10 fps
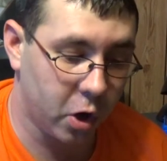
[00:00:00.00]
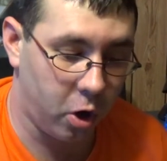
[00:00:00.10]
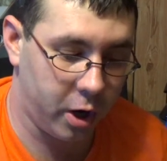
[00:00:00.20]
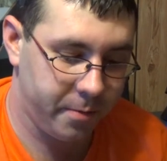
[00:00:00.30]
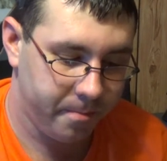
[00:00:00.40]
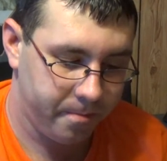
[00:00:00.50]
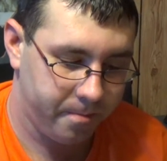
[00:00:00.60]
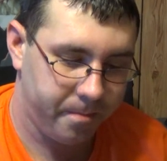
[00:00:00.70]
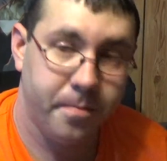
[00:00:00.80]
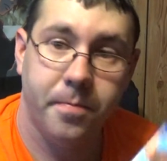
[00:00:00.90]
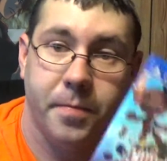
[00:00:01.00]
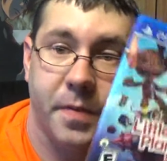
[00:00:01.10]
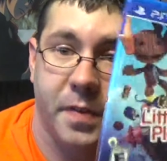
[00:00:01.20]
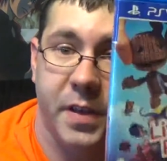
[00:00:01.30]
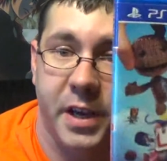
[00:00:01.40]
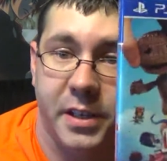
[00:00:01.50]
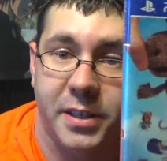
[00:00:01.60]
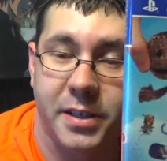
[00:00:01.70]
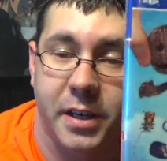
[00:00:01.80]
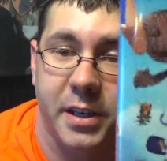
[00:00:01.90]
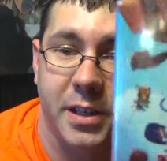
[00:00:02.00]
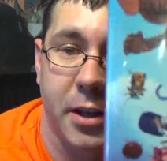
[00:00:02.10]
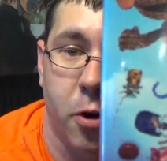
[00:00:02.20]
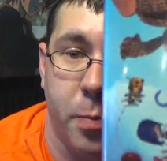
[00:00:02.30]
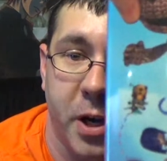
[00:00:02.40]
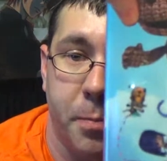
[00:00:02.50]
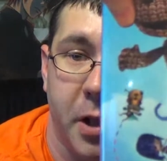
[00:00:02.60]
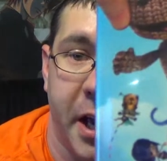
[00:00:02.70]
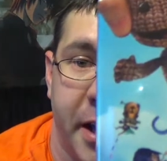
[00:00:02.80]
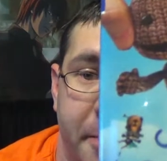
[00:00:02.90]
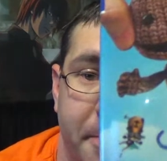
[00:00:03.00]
on, this is Little Big Planet.